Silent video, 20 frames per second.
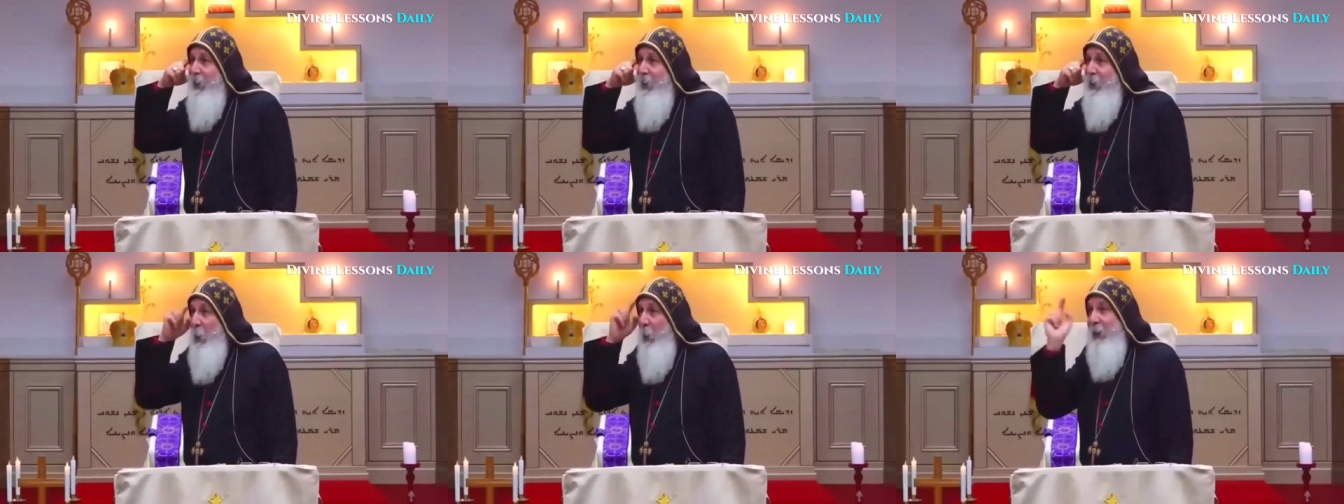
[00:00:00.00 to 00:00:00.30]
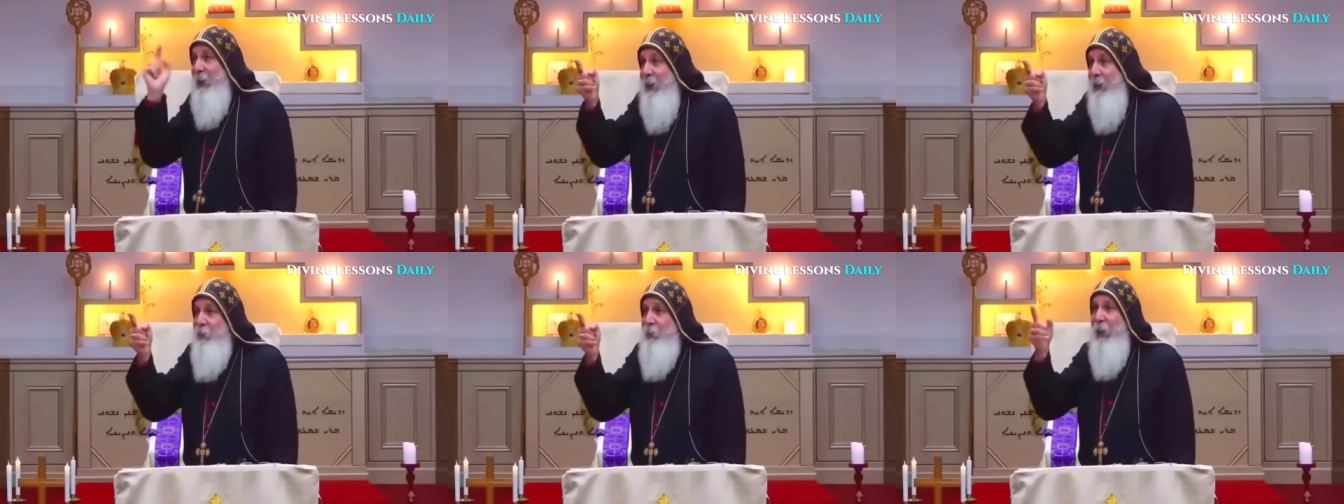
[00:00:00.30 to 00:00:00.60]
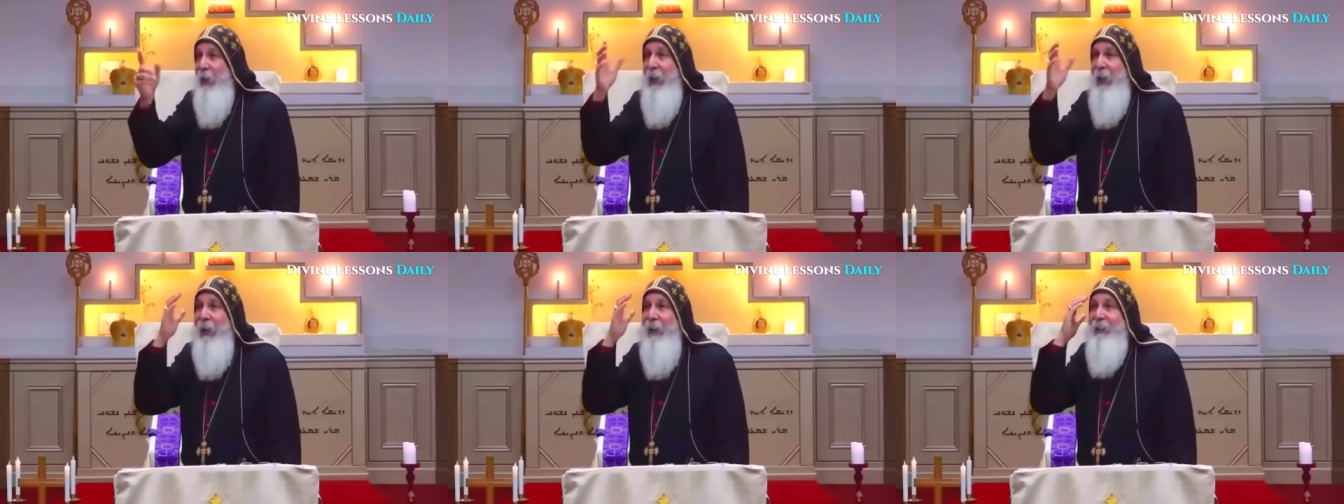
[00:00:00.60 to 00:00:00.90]
your
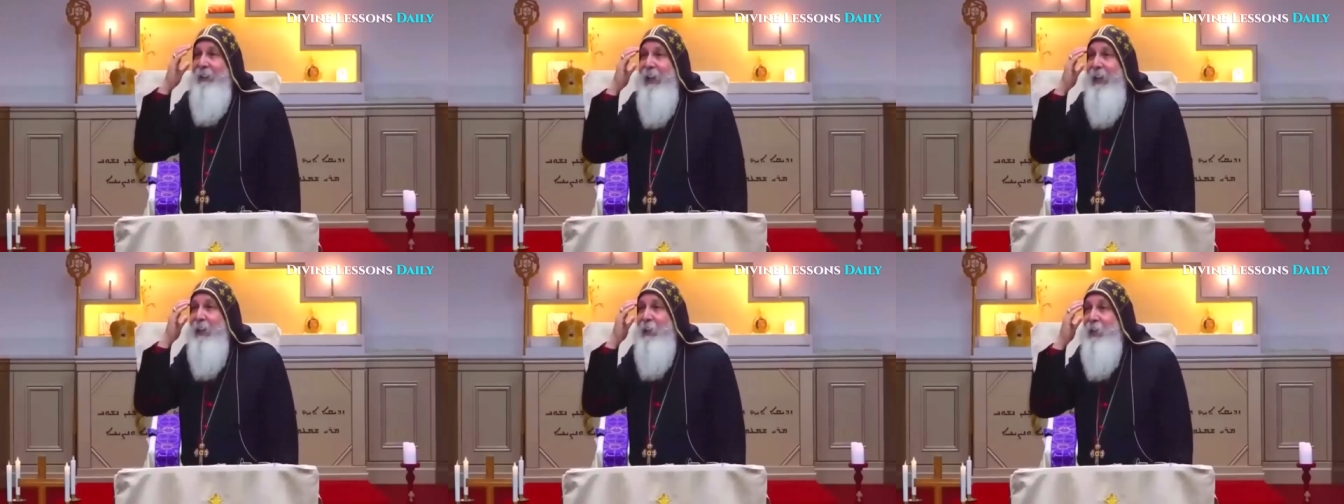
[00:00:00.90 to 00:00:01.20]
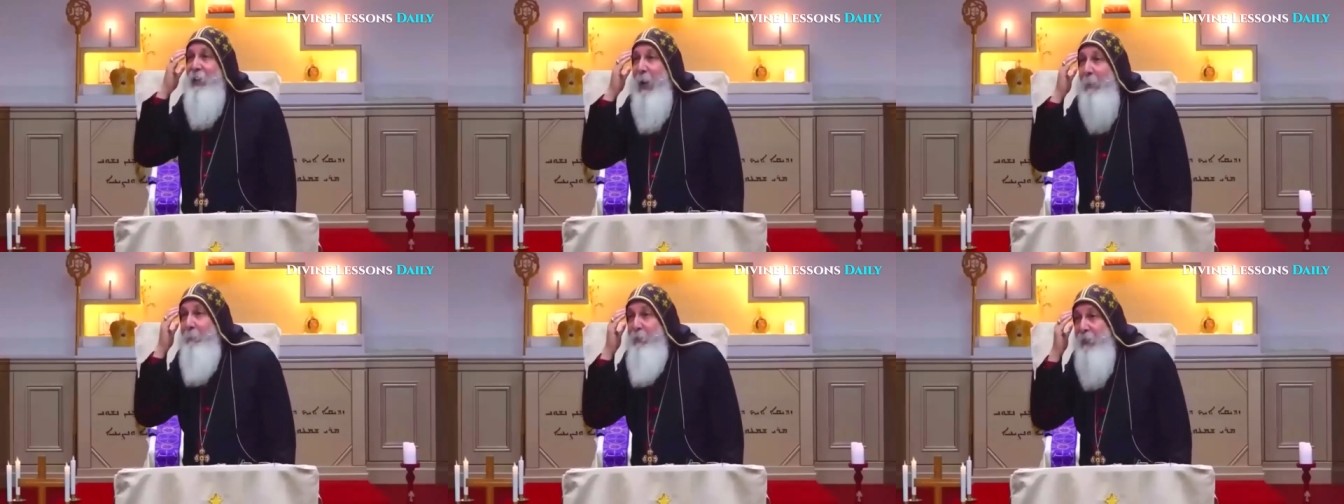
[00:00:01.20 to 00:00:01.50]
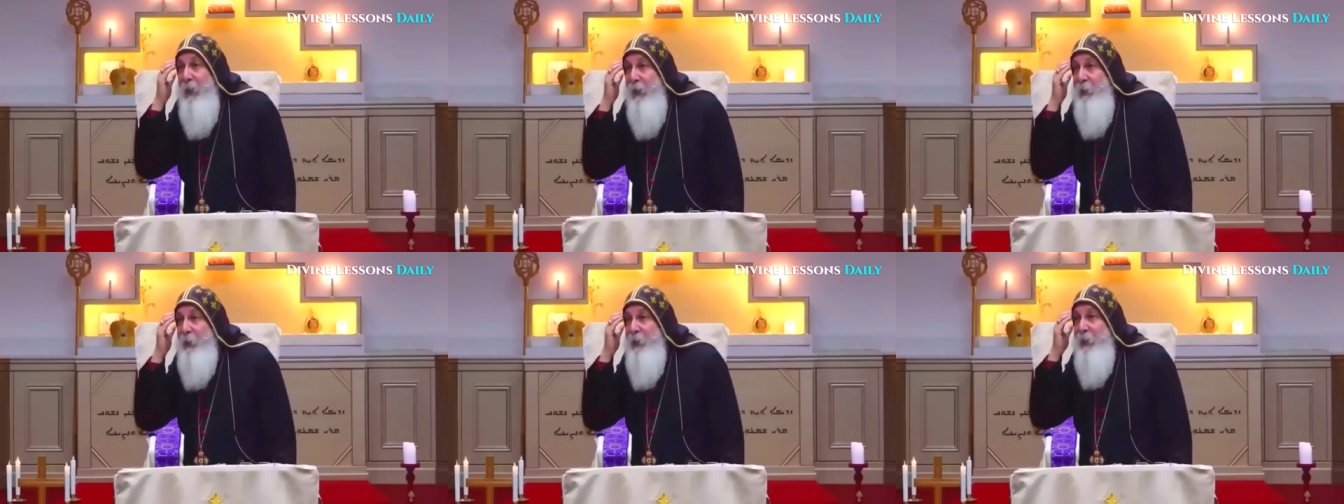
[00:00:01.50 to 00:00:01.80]
intellect accept
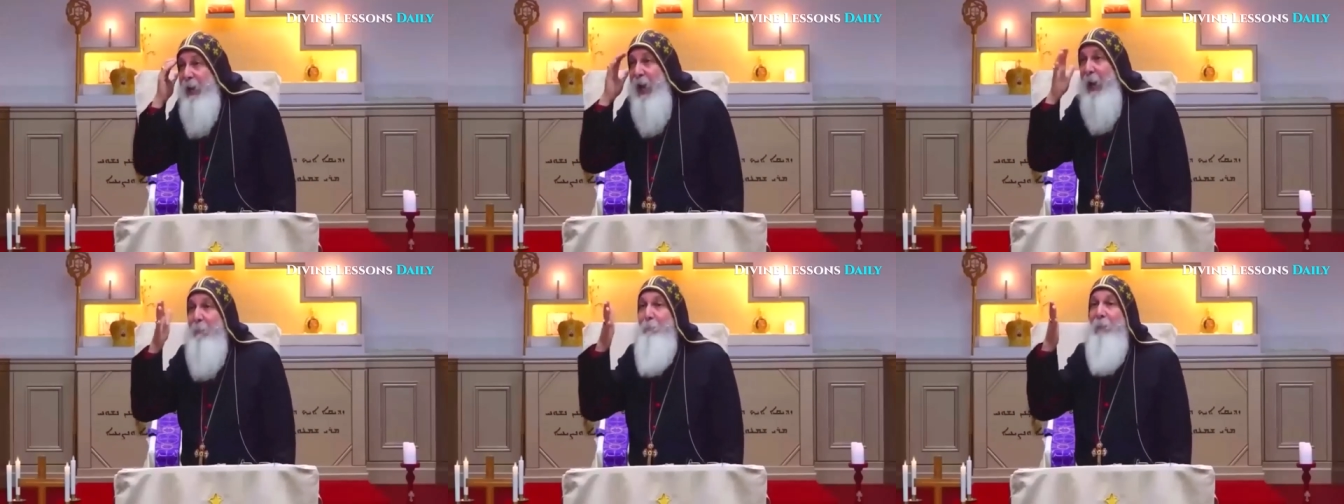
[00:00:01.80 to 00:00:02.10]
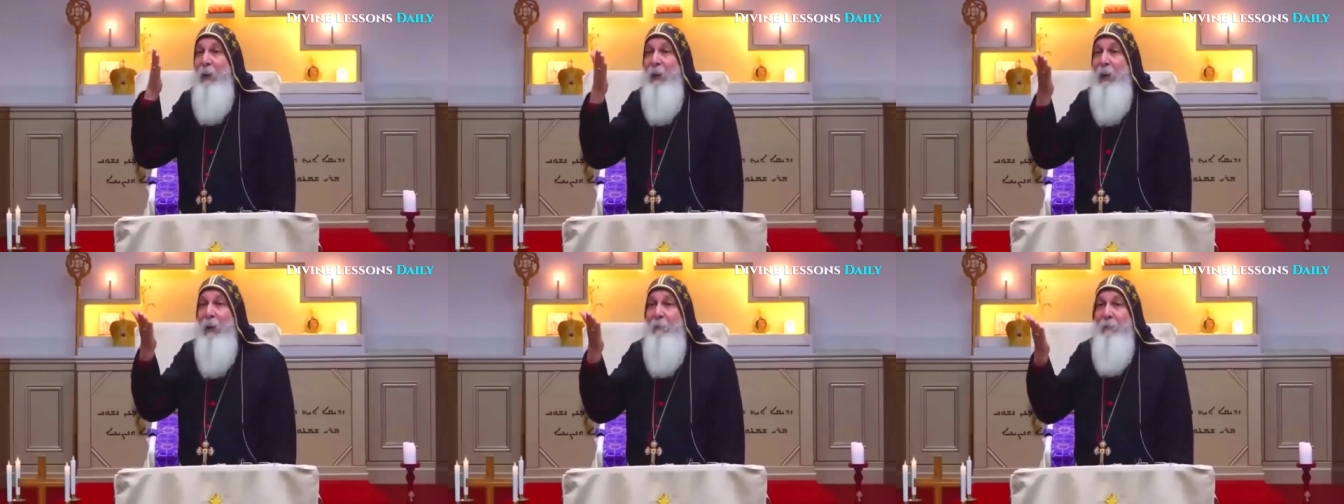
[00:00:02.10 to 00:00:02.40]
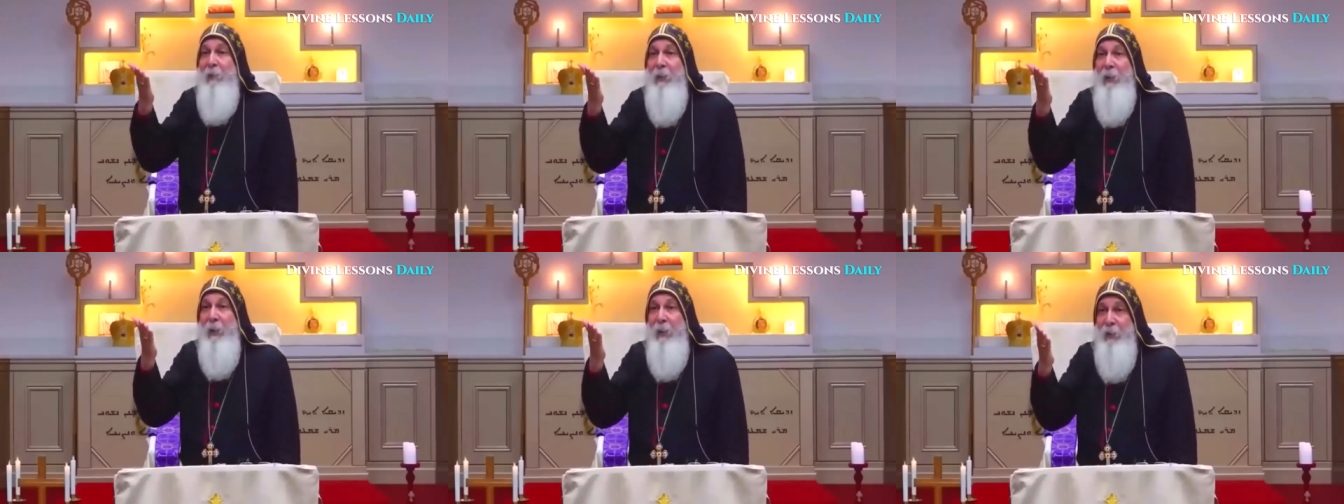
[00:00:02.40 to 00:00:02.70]
this and
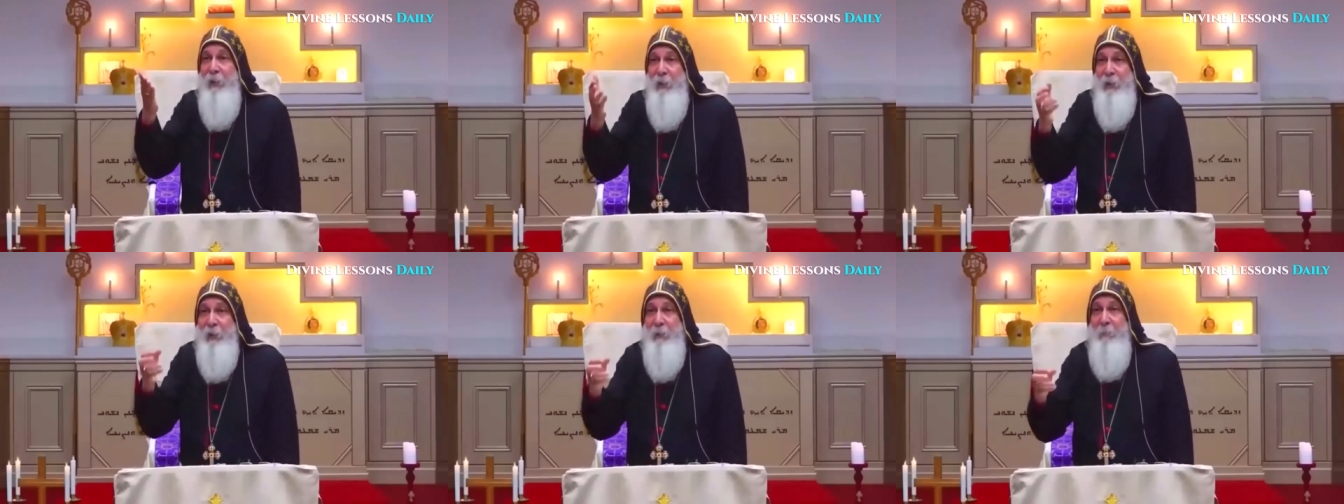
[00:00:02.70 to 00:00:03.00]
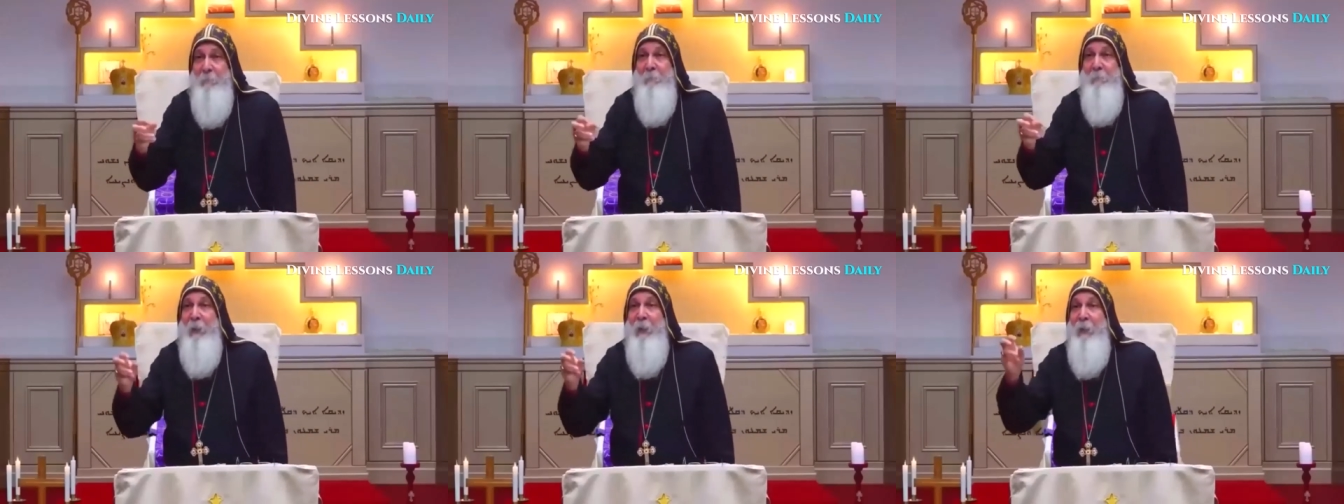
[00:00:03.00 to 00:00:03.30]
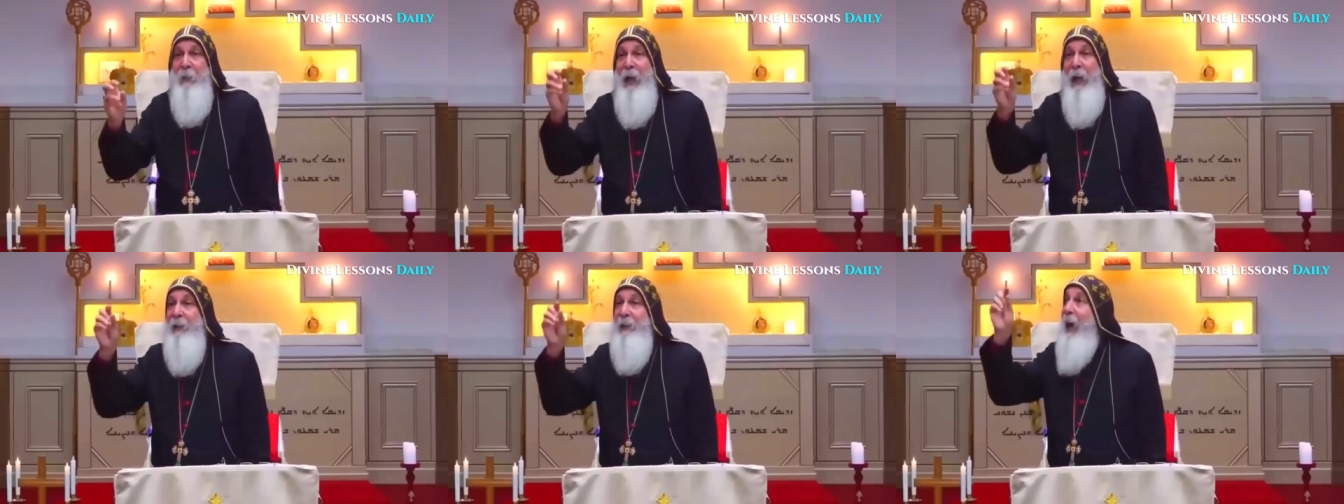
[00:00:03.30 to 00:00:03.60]
believe in this
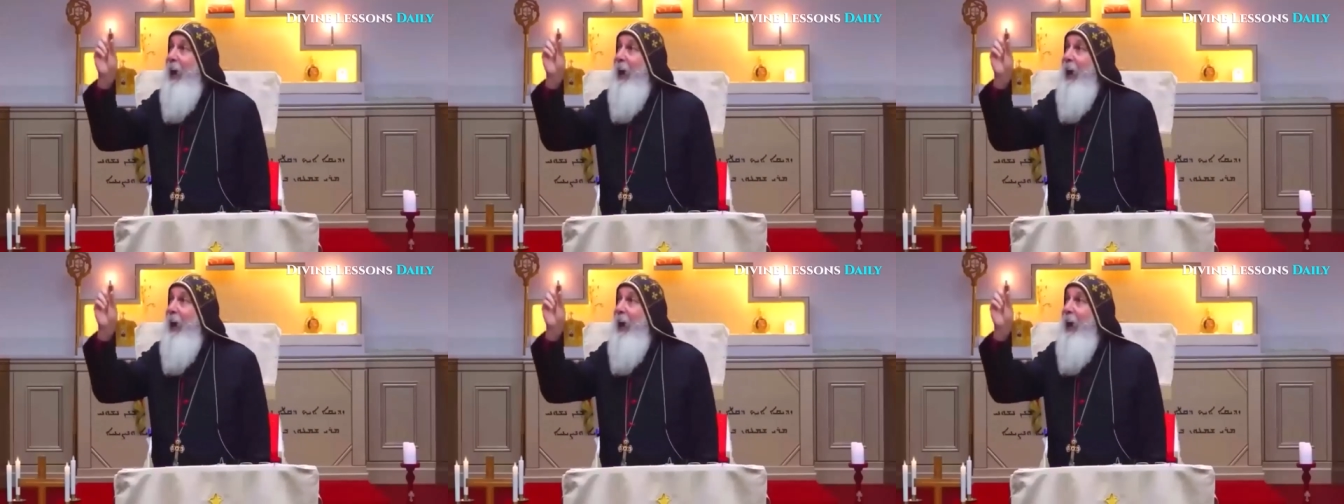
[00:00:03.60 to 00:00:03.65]
that